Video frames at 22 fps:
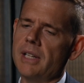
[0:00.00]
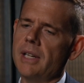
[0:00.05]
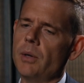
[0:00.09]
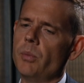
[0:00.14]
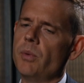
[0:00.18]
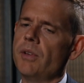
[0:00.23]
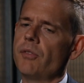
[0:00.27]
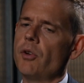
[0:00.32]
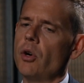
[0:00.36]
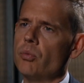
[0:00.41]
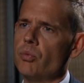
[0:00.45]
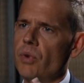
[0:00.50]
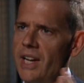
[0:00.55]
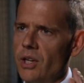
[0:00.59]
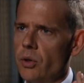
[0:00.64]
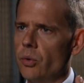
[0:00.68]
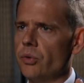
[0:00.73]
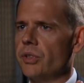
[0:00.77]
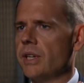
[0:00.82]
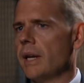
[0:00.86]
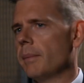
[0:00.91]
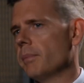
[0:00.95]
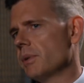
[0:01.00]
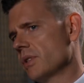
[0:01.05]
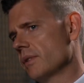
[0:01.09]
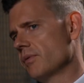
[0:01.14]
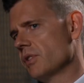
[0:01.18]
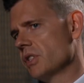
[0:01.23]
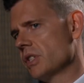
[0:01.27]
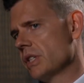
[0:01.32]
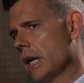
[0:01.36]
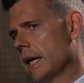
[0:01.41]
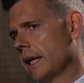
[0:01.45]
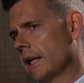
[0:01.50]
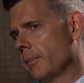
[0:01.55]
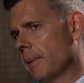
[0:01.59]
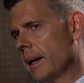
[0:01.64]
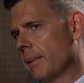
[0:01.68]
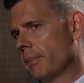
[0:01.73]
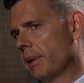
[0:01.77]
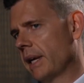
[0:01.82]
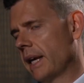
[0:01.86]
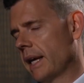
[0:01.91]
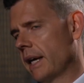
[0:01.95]
we've got record numbers of asylum
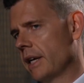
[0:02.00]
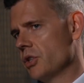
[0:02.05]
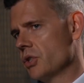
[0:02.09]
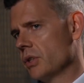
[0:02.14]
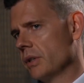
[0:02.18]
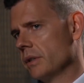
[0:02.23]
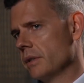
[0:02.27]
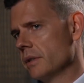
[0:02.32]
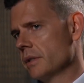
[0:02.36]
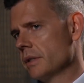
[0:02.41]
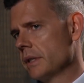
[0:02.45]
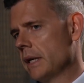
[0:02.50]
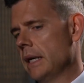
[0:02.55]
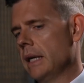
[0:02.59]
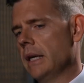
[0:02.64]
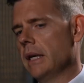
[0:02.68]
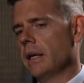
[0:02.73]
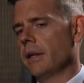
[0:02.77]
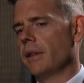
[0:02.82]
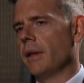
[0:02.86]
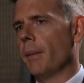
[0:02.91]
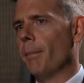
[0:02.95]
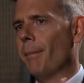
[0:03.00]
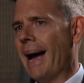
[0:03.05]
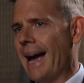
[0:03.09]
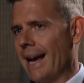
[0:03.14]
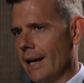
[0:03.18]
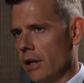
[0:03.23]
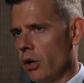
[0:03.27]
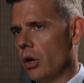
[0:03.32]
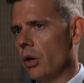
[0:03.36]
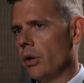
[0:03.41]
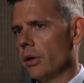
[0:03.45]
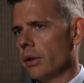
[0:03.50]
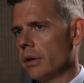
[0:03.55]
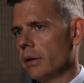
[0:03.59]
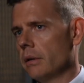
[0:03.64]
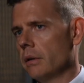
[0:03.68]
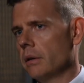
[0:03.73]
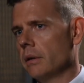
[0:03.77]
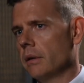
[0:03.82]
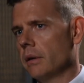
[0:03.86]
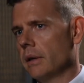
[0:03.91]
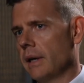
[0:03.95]
applications. The backlog
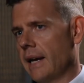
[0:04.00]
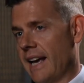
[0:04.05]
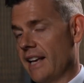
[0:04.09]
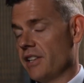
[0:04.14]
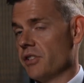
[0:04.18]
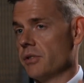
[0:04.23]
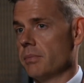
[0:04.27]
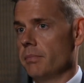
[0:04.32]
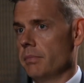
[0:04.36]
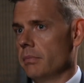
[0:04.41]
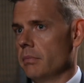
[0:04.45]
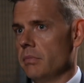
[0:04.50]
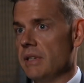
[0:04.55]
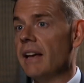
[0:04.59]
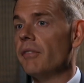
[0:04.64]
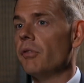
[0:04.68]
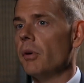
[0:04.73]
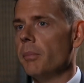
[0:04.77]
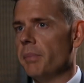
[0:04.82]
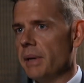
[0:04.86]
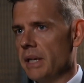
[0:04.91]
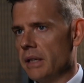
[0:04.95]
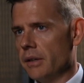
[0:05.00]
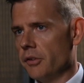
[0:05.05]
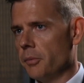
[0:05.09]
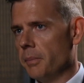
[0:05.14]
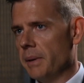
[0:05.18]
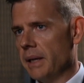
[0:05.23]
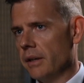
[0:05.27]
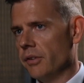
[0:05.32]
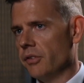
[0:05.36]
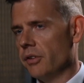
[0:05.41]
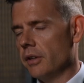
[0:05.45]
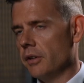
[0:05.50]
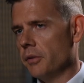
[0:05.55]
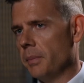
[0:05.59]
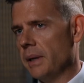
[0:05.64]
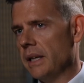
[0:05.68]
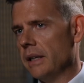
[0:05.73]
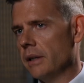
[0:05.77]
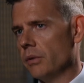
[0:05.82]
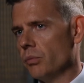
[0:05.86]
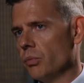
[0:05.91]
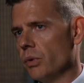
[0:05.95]
has never been as big as it's
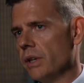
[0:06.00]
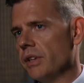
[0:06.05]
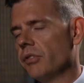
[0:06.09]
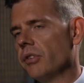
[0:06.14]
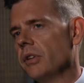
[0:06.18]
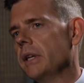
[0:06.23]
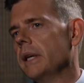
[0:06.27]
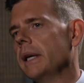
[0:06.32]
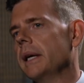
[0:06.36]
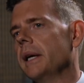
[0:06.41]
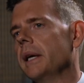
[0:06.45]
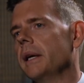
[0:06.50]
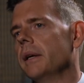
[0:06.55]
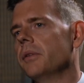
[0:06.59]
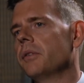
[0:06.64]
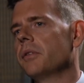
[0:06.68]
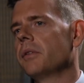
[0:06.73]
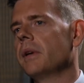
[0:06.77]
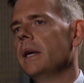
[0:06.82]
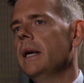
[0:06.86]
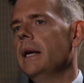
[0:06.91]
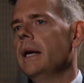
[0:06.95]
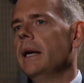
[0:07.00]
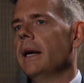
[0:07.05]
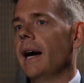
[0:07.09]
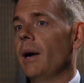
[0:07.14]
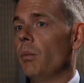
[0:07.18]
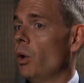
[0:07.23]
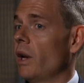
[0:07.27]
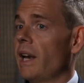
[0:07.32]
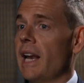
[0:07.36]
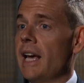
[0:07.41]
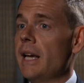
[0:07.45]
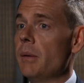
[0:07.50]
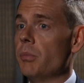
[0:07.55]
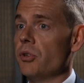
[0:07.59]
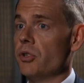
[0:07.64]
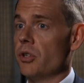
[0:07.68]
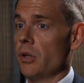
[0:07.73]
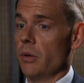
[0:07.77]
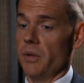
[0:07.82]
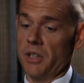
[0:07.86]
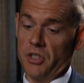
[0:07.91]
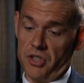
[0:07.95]
been in recent years. And what Labour are
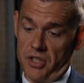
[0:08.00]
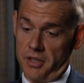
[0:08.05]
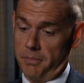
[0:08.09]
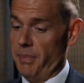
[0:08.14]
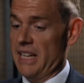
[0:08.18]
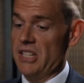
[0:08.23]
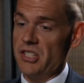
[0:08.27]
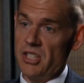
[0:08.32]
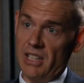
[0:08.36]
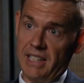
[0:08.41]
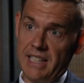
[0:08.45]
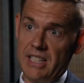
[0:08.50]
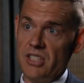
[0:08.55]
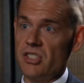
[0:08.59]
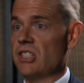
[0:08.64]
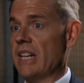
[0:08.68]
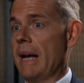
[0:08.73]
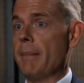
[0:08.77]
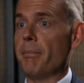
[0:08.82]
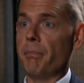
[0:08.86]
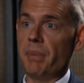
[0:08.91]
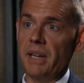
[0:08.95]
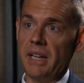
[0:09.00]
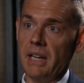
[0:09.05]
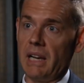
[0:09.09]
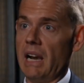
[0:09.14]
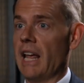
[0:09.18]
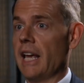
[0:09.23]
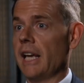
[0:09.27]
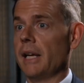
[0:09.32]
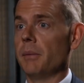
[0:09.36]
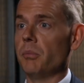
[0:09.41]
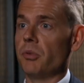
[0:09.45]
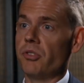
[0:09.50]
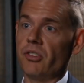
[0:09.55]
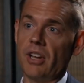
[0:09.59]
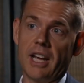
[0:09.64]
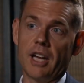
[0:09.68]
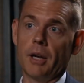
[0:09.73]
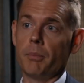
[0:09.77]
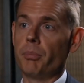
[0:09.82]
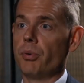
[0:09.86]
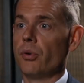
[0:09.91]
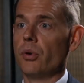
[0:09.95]
doing are just basically stamping claims
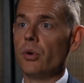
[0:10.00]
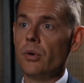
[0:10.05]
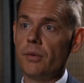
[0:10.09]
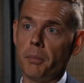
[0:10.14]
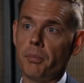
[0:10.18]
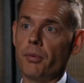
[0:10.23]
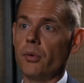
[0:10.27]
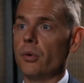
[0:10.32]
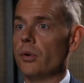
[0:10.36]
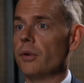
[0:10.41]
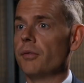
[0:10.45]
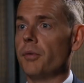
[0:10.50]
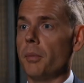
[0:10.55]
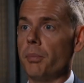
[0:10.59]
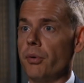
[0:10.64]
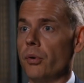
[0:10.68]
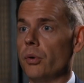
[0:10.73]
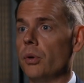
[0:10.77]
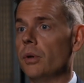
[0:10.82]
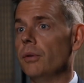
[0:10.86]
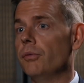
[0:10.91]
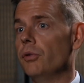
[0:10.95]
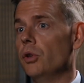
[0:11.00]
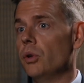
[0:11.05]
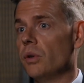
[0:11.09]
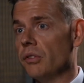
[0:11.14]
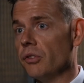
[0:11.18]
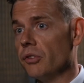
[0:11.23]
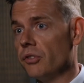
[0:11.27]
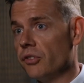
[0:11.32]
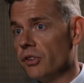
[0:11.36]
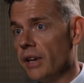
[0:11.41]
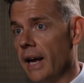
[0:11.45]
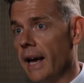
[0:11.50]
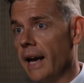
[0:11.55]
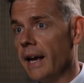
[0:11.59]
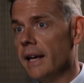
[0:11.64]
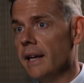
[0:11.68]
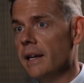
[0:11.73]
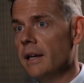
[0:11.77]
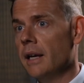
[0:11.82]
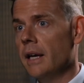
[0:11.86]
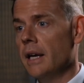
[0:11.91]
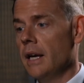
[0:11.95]
saying, approve, approve, approve, you can
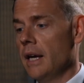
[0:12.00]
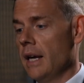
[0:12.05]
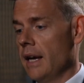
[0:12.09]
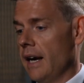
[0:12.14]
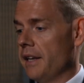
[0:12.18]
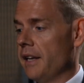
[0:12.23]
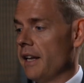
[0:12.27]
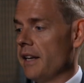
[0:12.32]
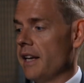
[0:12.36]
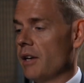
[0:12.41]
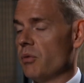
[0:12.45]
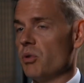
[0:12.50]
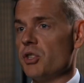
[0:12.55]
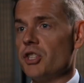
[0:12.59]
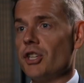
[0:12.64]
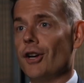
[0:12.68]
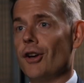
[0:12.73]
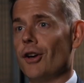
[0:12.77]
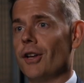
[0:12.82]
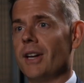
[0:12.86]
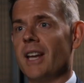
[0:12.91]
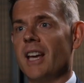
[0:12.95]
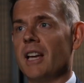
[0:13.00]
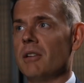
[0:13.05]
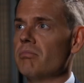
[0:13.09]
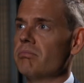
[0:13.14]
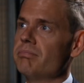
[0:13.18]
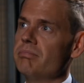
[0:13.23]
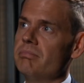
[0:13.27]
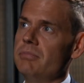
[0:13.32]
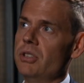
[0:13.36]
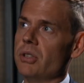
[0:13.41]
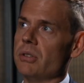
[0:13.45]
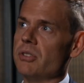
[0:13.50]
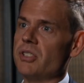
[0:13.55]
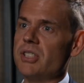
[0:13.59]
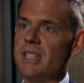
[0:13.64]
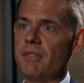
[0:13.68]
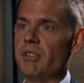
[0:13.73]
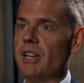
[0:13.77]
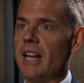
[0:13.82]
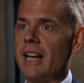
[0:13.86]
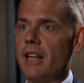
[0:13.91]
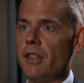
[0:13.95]
stay. And then they're returning,
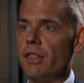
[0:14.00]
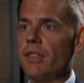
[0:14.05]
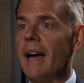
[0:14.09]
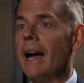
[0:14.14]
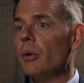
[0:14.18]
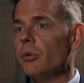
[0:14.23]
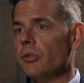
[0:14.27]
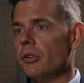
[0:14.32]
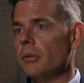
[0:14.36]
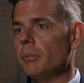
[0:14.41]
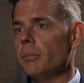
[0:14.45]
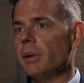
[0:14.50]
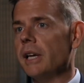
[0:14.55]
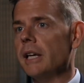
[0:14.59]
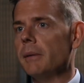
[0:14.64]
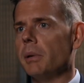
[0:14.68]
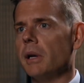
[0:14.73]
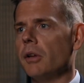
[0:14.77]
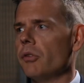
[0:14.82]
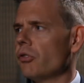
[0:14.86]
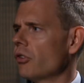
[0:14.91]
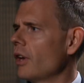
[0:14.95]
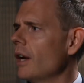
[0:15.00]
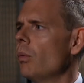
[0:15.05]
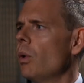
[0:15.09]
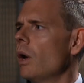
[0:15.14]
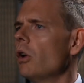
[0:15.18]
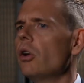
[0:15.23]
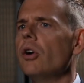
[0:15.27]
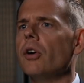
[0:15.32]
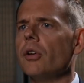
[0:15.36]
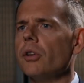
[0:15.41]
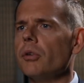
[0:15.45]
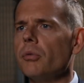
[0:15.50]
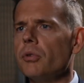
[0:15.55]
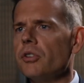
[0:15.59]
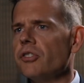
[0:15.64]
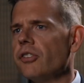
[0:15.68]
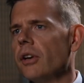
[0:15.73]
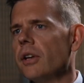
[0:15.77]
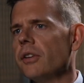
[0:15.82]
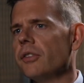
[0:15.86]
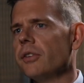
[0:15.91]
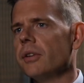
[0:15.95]
7,000, 8,000 people and say, well, look, the
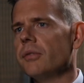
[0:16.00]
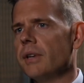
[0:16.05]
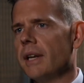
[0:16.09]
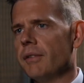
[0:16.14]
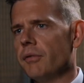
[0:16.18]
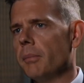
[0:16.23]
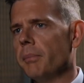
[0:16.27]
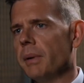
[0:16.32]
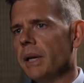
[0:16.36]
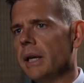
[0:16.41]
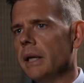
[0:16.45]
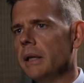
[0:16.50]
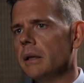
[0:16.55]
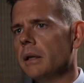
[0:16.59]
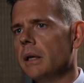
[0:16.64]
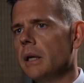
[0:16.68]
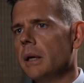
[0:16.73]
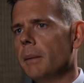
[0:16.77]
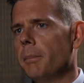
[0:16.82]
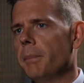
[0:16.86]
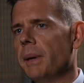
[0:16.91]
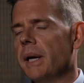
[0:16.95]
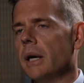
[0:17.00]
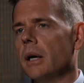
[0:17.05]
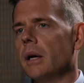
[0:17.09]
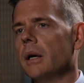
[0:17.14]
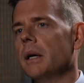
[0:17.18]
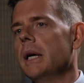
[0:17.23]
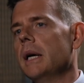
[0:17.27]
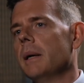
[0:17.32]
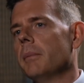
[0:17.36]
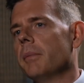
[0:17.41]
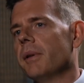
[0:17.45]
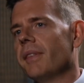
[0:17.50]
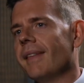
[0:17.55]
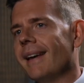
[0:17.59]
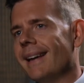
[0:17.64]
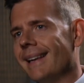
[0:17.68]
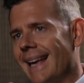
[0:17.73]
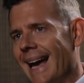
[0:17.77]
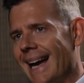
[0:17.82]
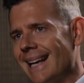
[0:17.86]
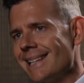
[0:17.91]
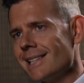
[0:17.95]
returns have never been bigger. But they're
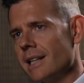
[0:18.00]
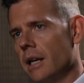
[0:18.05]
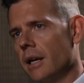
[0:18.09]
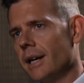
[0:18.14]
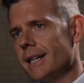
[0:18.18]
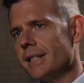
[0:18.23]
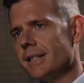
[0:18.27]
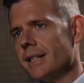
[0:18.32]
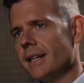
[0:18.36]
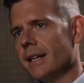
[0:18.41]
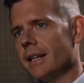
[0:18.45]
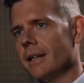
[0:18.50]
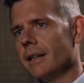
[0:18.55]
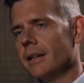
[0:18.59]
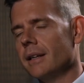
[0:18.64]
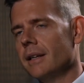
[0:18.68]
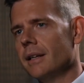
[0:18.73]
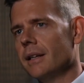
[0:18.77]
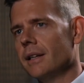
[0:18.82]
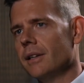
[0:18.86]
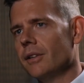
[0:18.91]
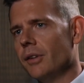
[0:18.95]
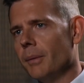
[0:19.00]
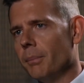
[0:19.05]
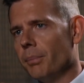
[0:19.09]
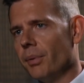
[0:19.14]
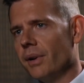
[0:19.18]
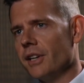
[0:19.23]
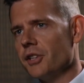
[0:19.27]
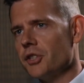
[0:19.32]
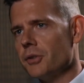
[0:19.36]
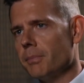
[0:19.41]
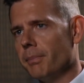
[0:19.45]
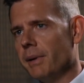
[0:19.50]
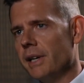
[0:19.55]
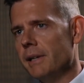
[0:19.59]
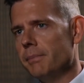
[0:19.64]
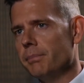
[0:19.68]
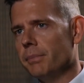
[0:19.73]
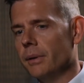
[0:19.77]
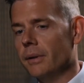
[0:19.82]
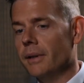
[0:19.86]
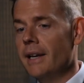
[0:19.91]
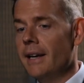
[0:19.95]
gaslighting the British
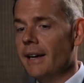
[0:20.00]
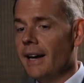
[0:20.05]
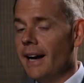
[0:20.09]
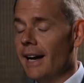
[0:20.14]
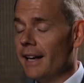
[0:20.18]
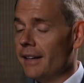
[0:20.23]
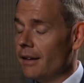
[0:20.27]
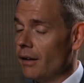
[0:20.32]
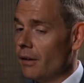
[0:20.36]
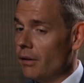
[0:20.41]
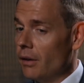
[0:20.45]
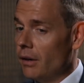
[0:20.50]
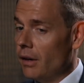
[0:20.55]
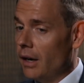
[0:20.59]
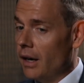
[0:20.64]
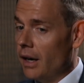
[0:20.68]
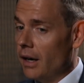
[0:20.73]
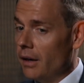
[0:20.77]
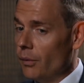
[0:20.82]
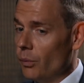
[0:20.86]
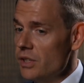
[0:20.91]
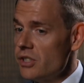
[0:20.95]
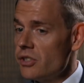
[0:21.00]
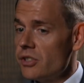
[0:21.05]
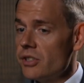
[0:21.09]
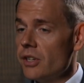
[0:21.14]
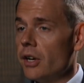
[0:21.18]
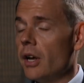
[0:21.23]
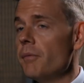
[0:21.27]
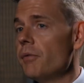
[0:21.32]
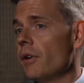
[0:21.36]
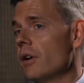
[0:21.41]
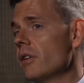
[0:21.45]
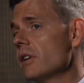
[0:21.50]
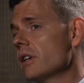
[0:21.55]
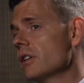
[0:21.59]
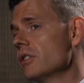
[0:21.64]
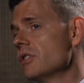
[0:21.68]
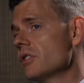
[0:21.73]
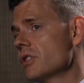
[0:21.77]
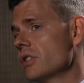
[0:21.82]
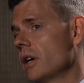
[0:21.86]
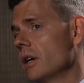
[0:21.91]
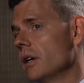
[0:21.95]
people. And Winston, I'm very
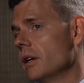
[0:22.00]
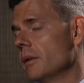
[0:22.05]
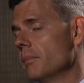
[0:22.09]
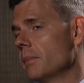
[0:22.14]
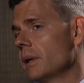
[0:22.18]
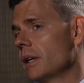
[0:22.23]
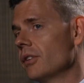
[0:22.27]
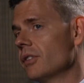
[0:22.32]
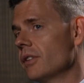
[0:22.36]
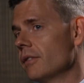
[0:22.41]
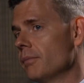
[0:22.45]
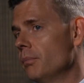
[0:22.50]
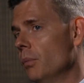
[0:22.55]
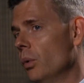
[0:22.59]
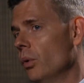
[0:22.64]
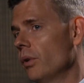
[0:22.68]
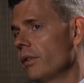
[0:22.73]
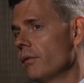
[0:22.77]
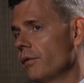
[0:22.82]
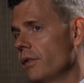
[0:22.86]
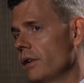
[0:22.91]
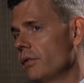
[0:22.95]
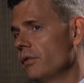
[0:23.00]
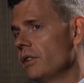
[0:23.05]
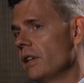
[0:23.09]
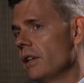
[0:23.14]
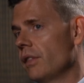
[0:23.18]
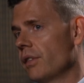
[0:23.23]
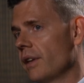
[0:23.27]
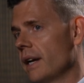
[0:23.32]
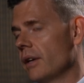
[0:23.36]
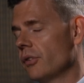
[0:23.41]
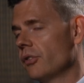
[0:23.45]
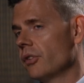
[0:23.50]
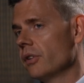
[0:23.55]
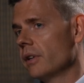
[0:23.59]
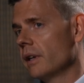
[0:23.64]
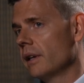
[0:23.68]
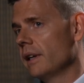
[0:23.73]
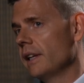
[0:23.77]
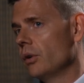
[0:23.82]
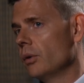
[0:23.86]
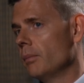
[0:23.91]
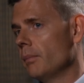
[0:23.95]
concerned because if more than 50,000
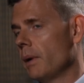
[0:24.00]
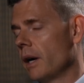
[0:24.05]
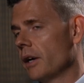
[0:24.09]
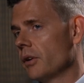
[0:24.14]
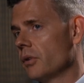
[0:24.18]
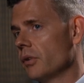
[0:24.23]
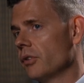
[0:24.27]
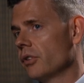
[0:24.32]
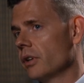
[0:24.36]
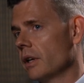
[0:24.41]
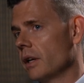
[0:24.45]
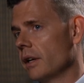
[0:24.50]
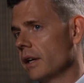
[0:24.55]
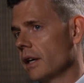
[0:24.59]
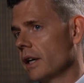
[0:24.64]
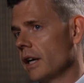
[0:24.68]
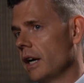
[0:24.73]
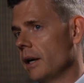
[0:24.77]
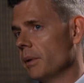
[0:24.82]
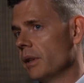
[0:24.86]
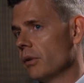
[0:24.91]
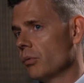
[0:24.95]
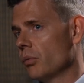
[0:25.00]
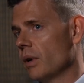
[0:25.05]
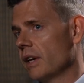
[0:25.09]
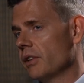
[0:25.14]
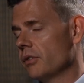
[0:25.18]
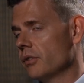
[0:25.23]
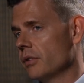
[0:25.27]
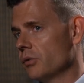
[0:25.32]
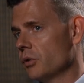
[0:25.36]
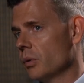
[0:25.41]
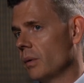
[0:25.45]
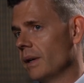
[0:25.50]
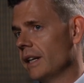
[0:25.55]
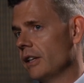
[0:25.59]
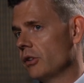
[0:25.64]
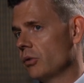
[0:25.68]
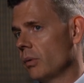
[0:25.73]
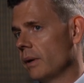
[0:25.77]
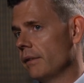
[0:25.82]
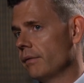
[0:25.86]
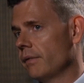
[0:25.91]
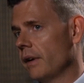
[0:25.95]
illegal migrants are going to come in the rest of
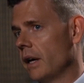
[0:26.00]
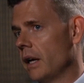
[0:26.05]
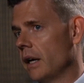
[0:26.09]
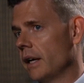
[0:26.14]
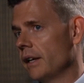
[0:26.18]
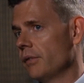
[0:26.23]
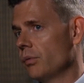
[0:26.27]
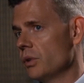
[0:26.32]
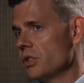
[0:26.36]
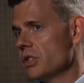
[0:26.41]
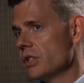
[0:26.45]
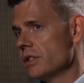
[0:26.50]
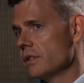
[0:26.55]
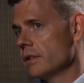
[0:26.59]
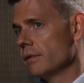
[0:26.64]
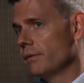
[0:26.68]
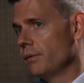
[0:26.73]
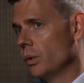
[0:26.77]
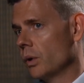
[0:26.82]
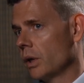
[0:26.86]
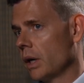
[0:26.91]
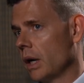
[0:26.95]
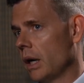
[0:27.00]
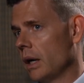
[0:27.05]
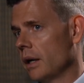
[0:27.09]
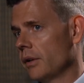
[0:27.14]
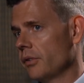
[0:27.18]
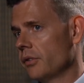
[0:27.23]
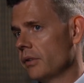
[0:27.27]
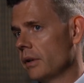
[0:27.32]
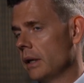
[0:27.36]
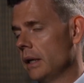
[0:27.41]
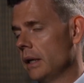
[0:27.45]
2025, which is the forecast,